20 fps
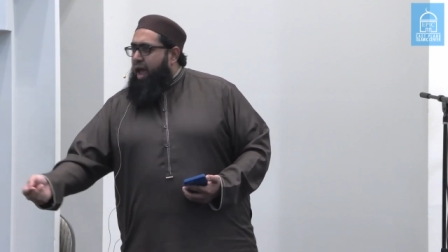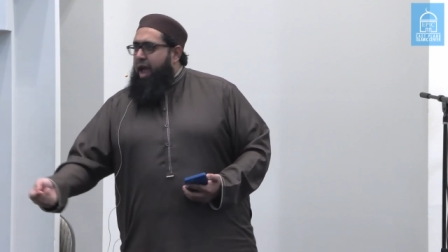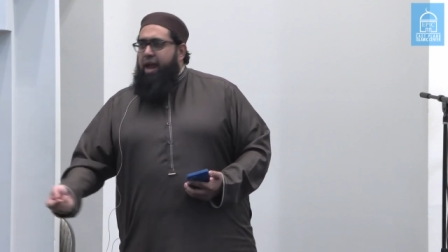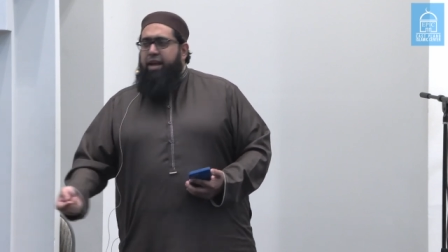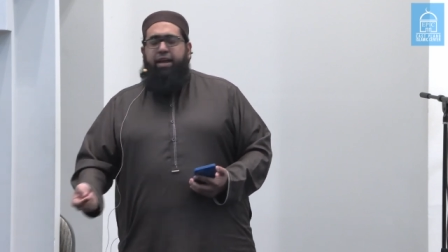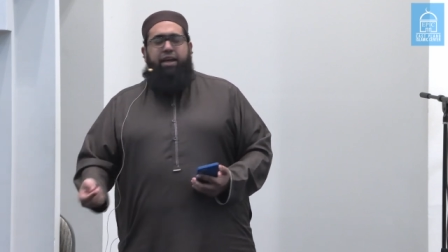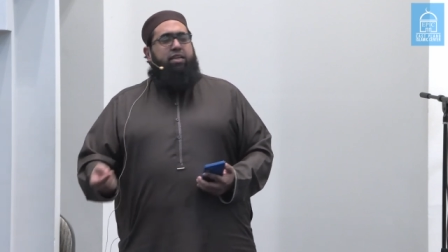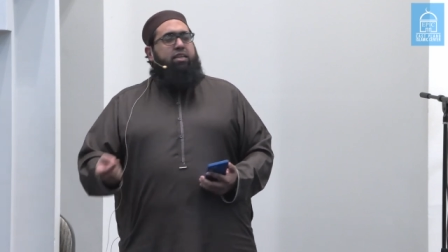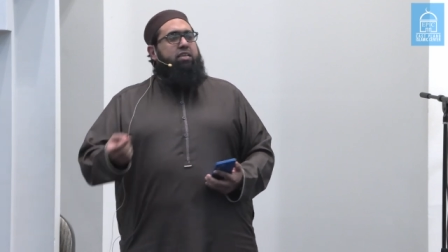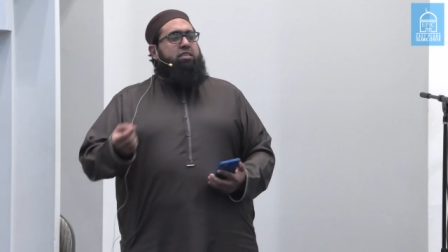
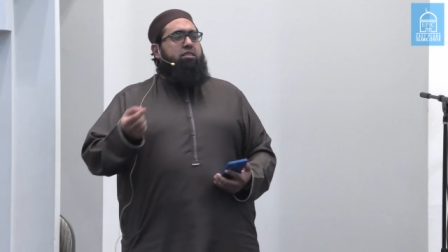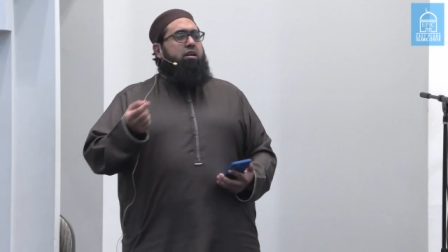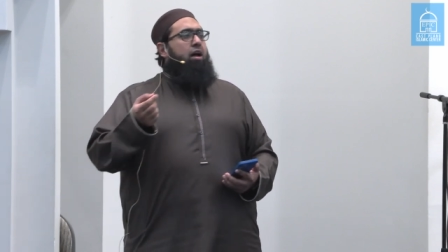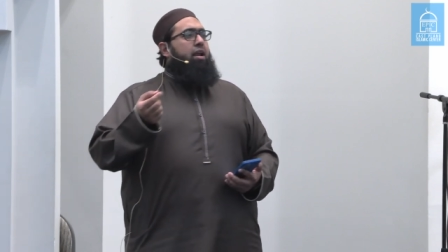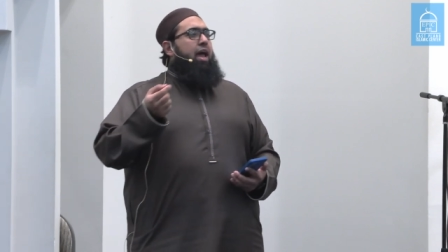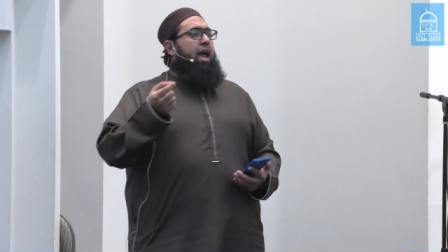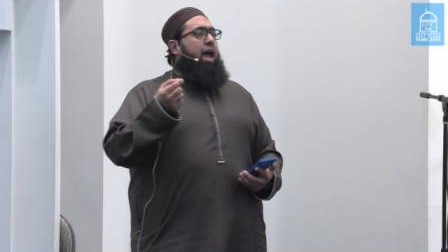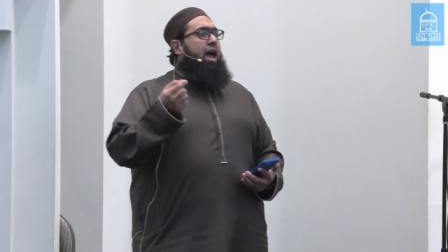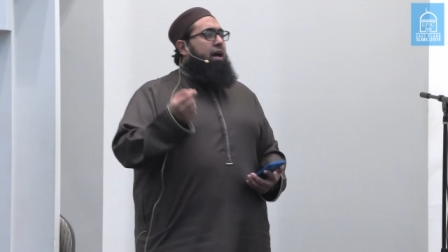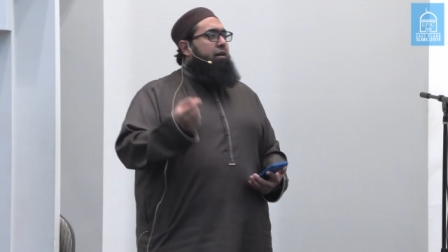and it does
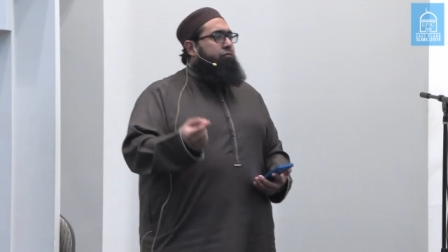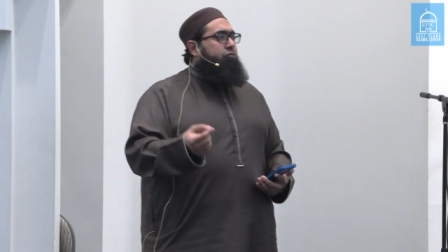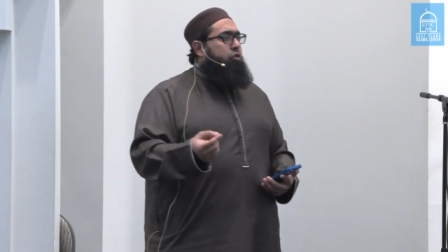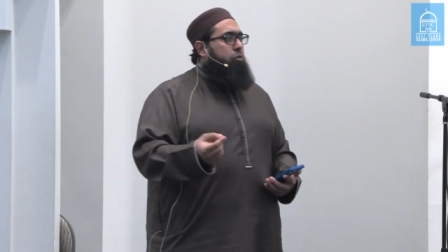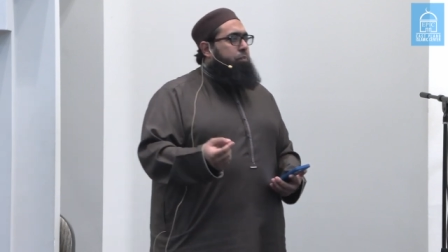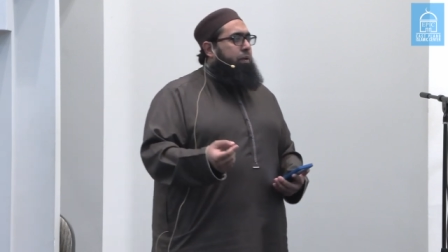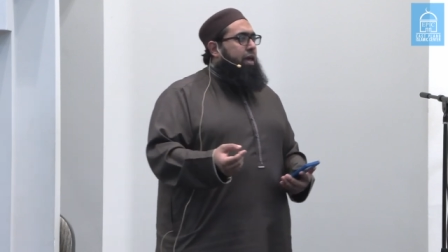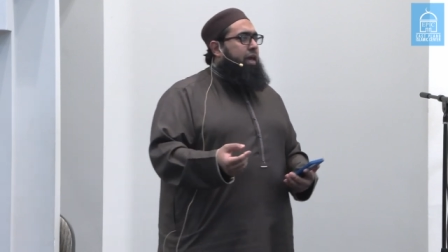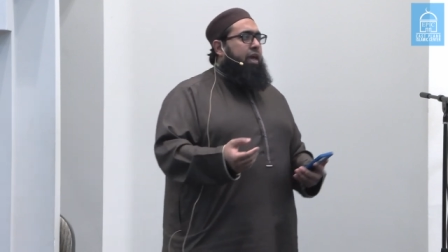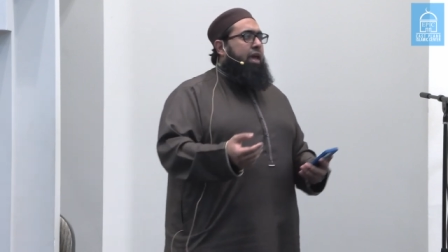not have
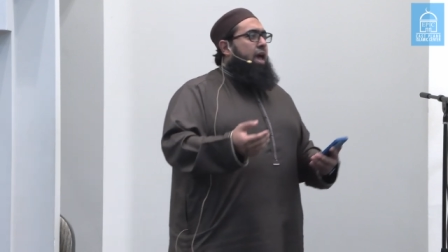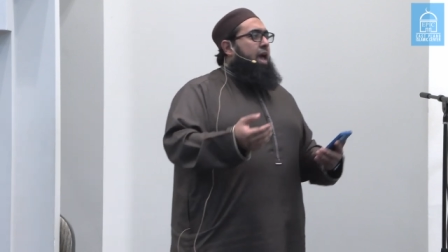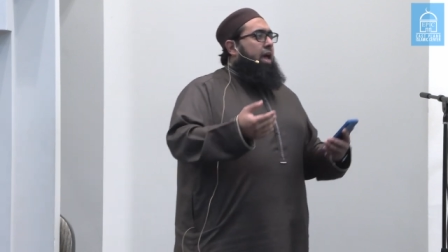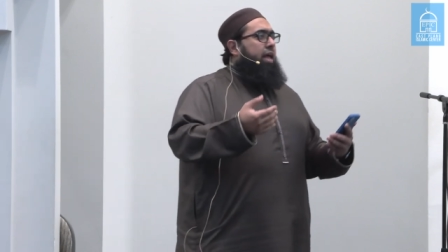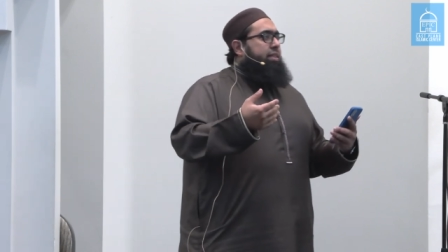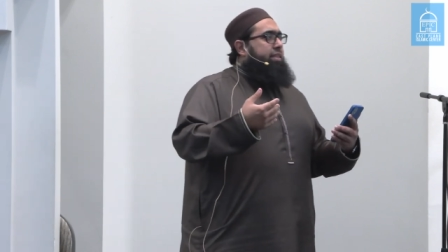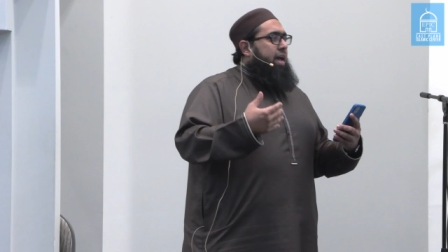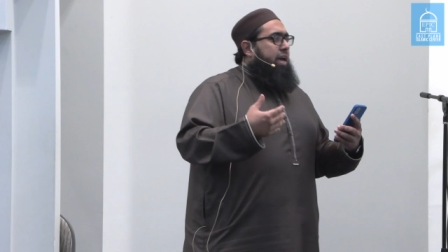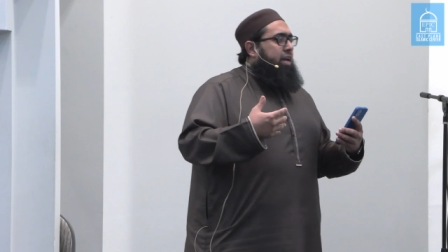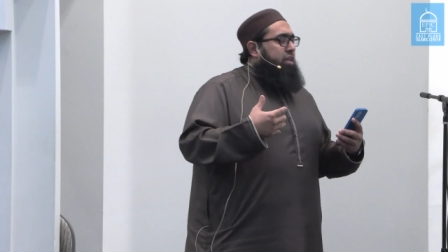to be
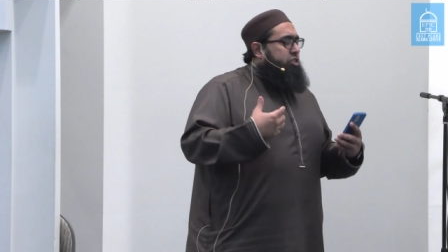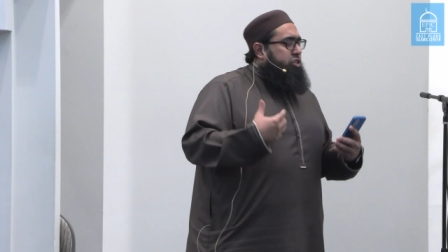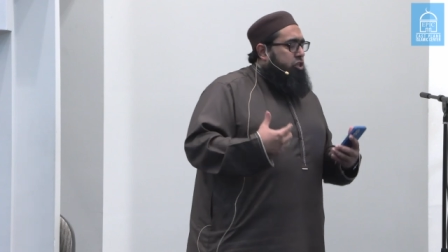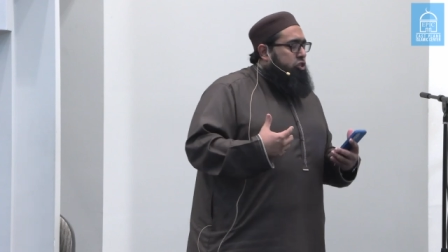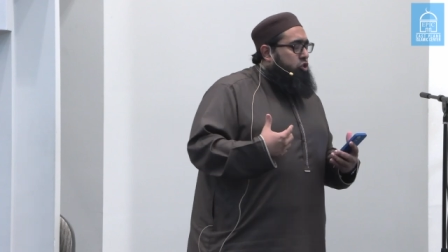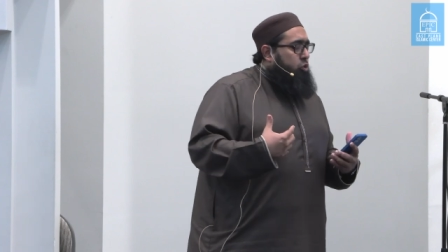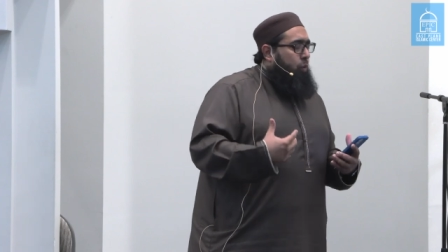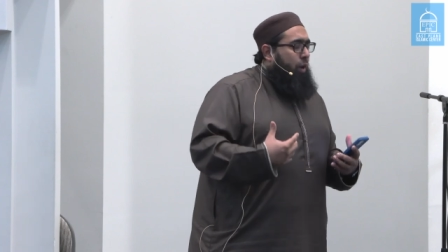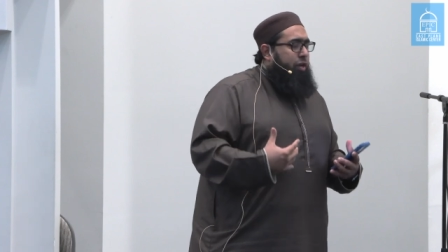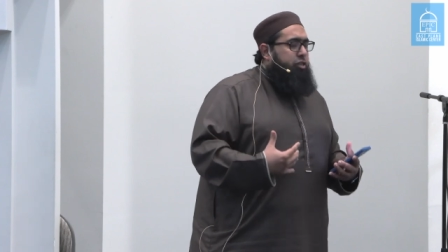that a
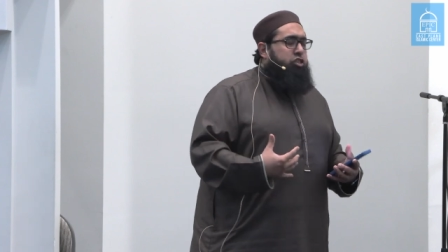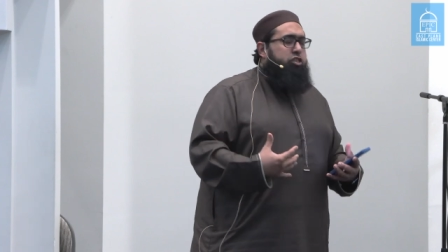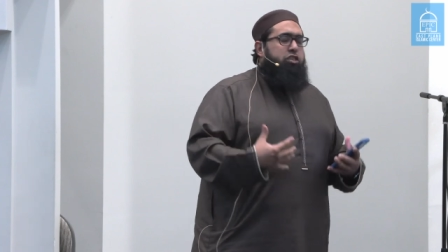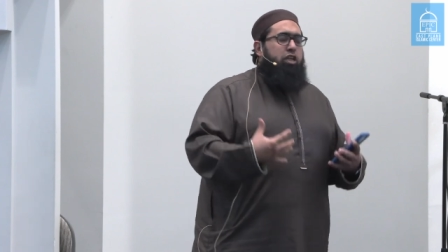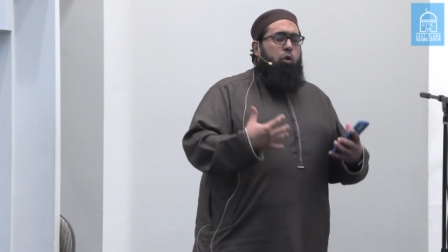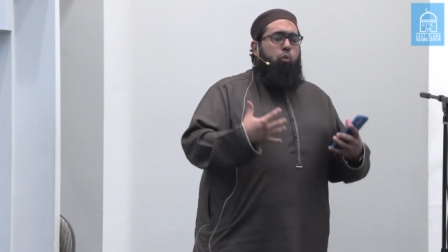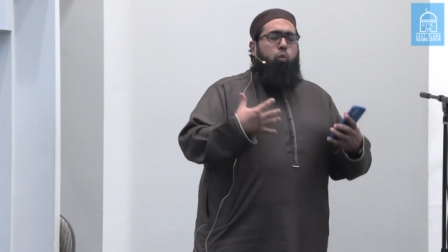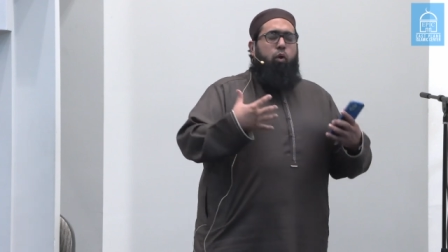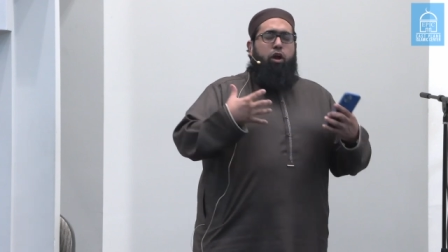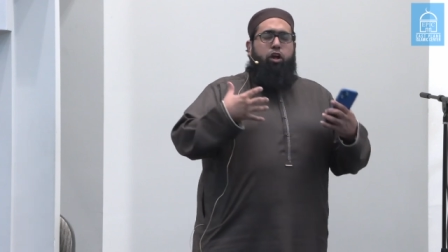
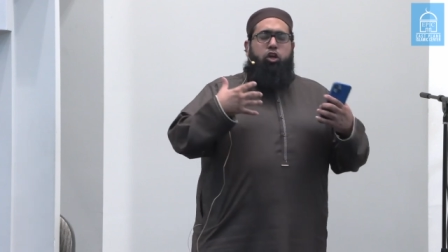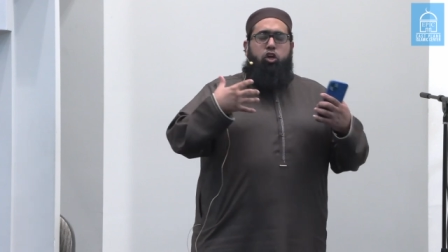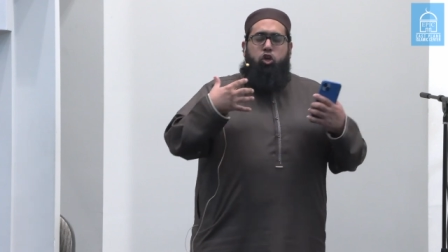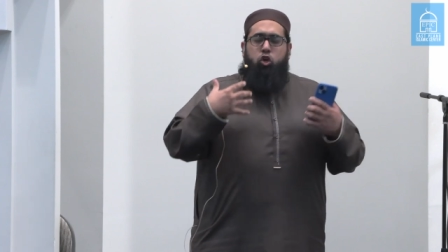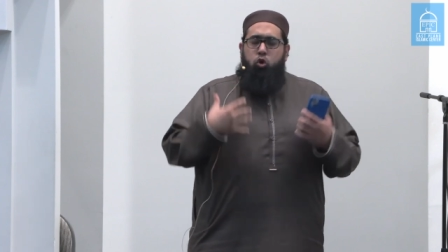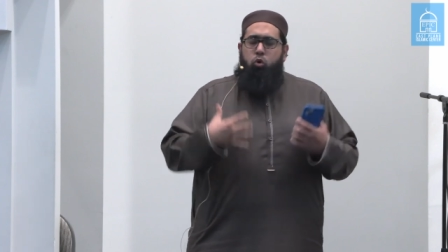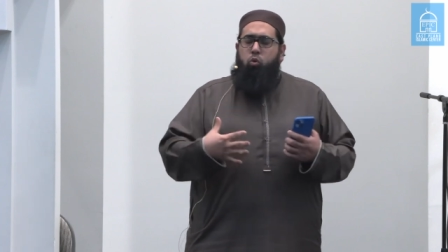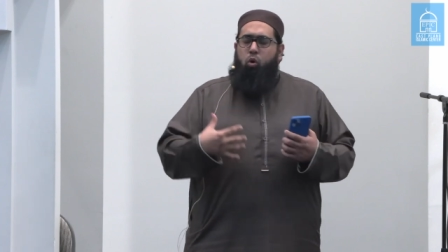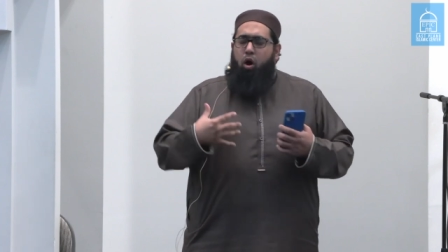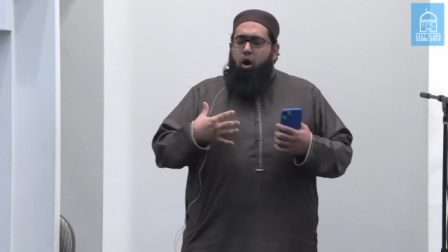situation that where
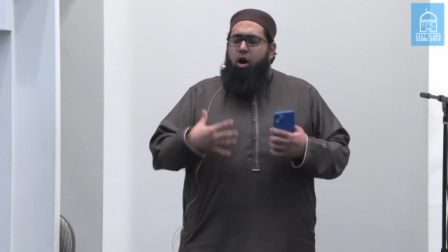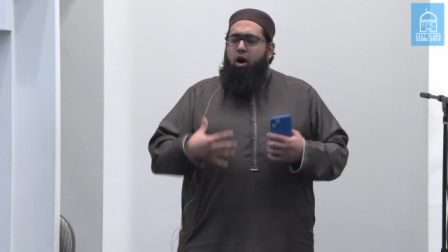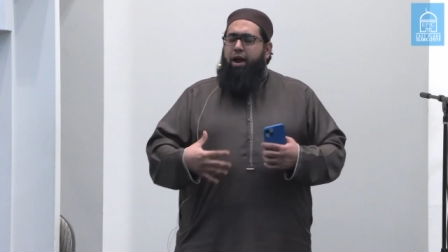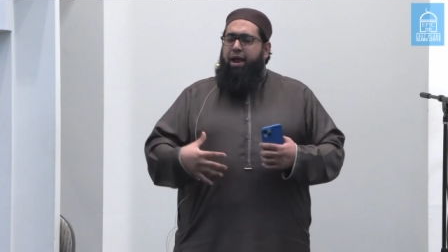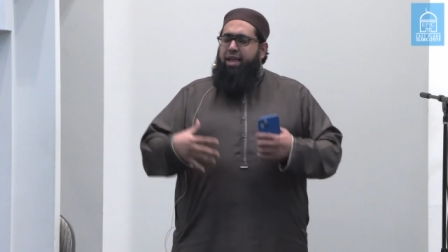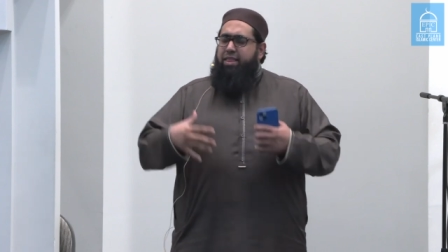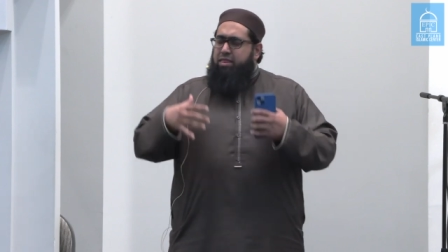you are